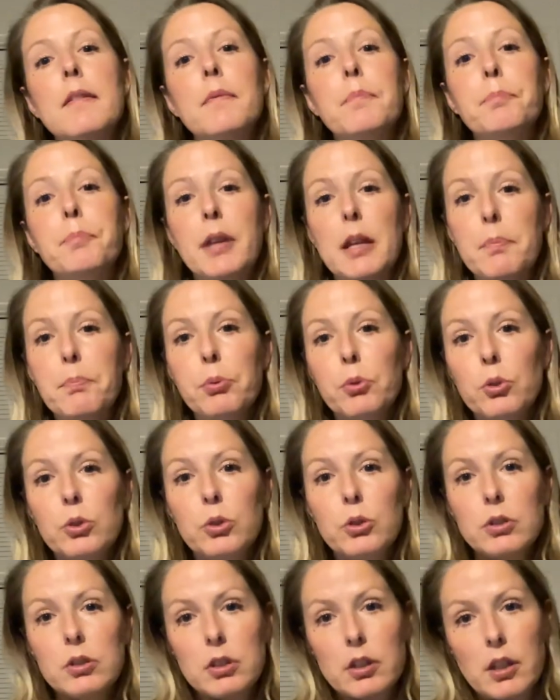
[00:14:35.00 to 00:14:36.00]

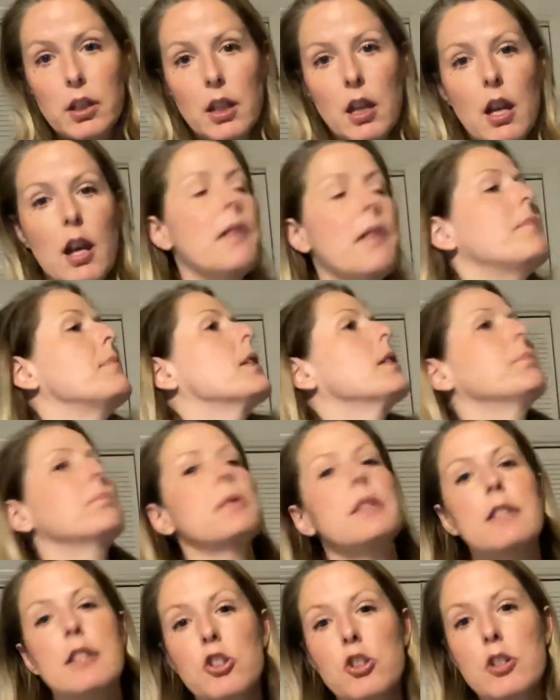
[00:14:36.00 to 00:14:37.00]
people in
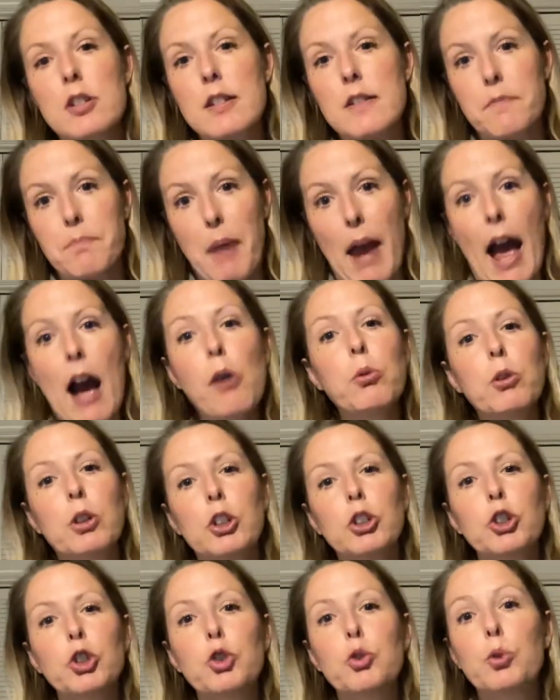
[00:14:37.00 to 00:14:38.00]
positions of
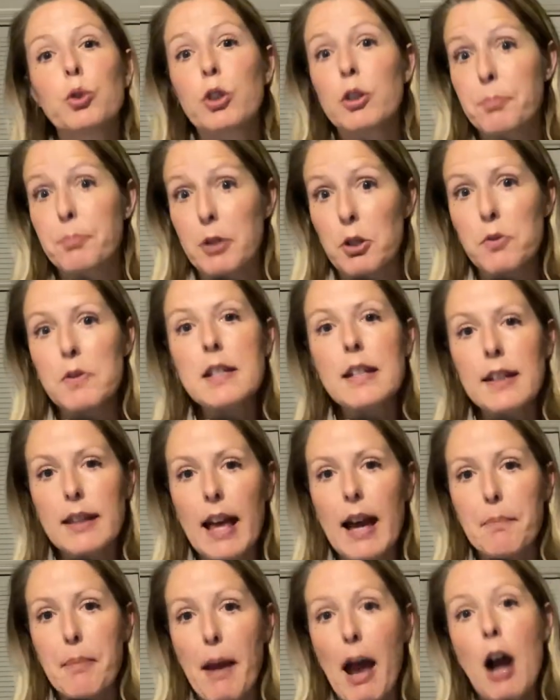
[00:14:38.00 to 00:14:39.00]
power who are abusing
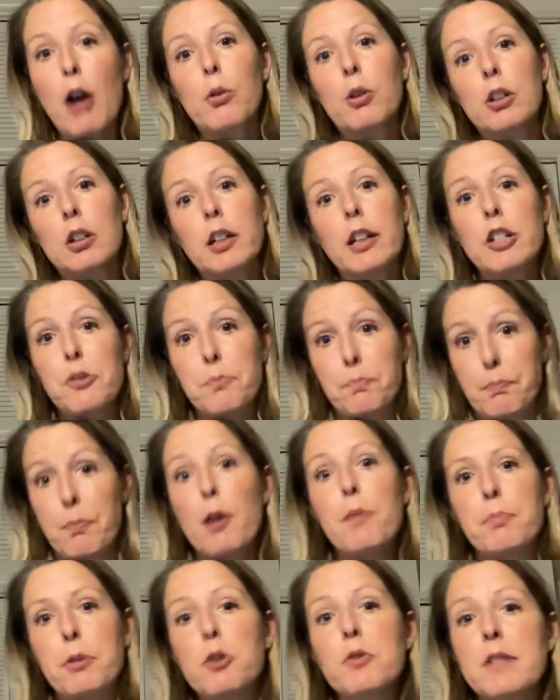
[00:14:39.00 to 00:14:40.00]
that power and
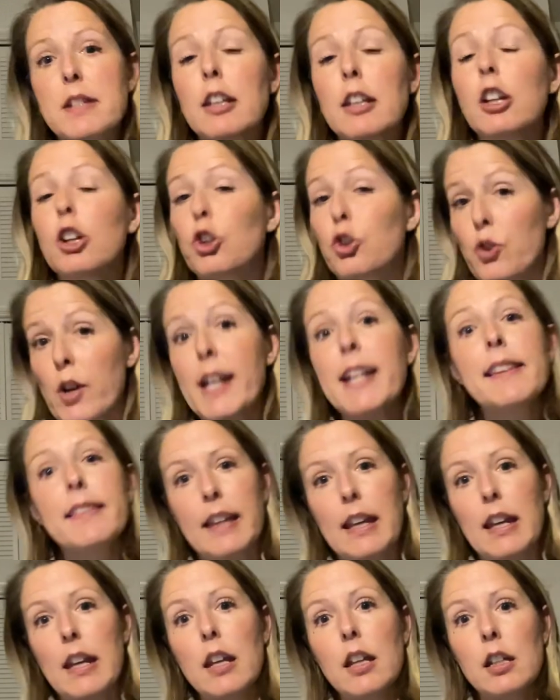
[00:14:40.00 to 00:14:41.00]
abusing it
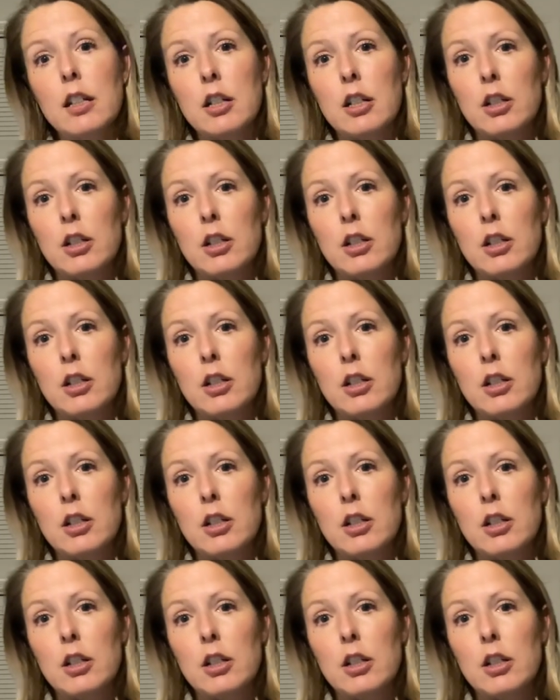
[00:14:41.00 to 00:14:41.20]
greatly.